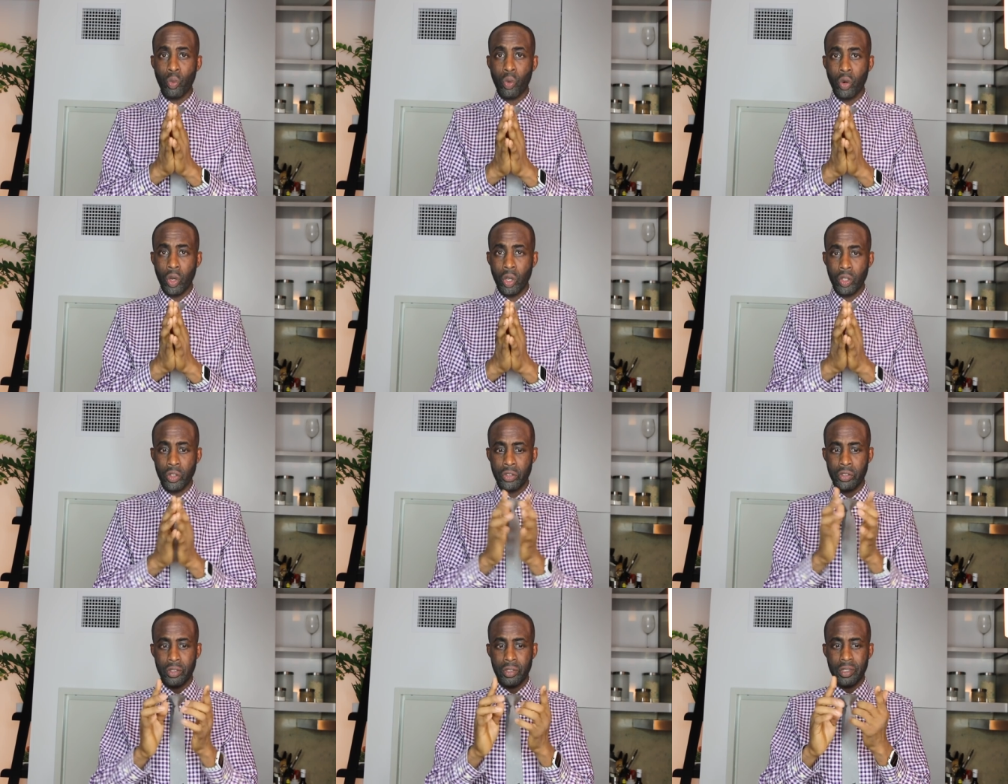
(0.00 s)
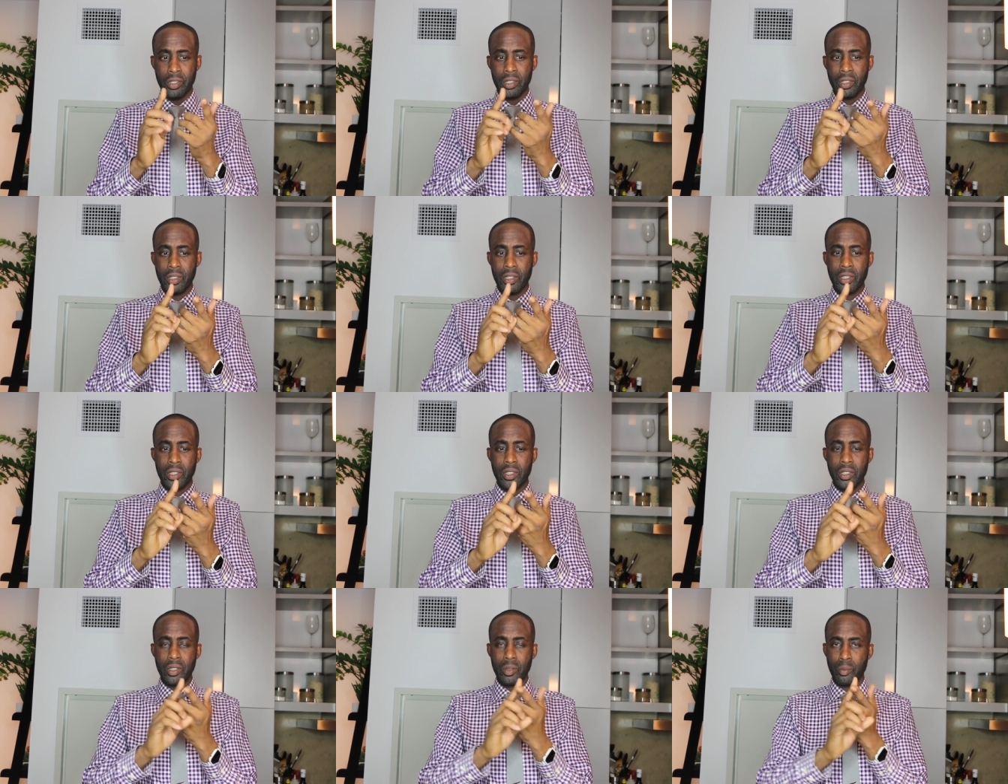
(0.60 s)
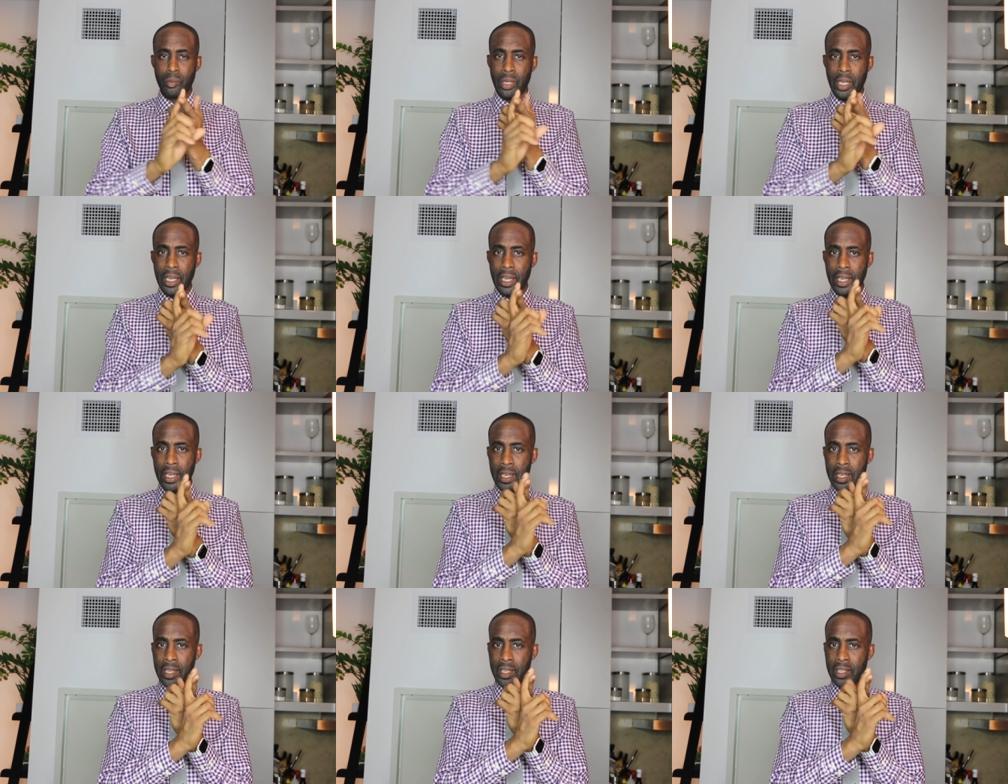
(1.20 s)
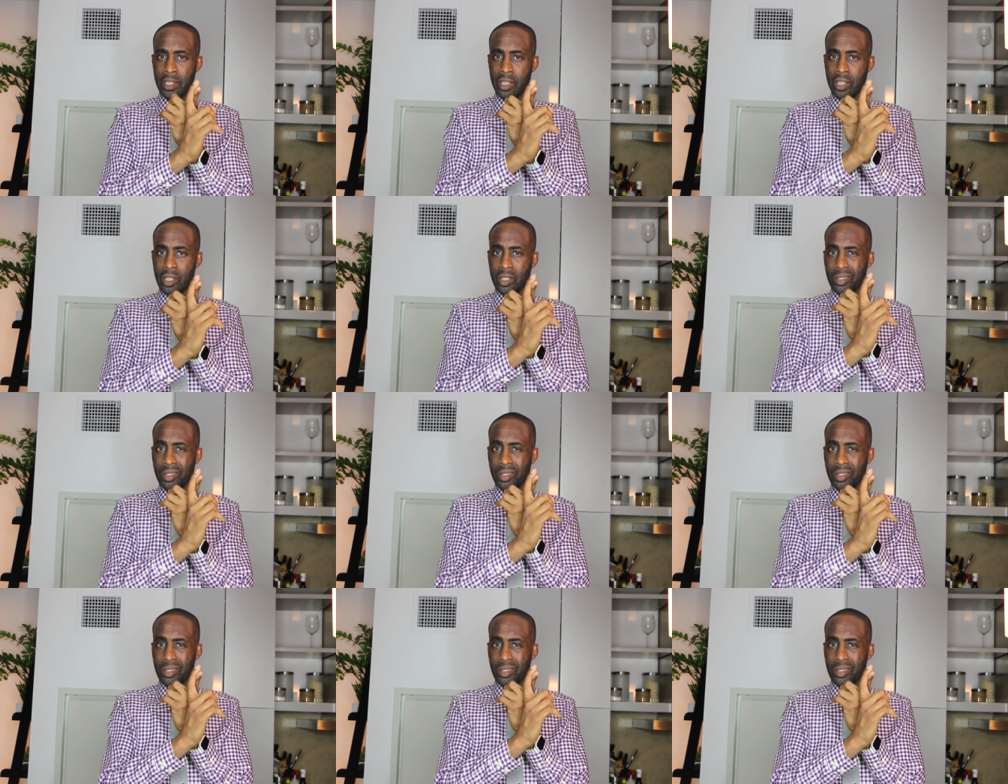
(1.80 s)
the world by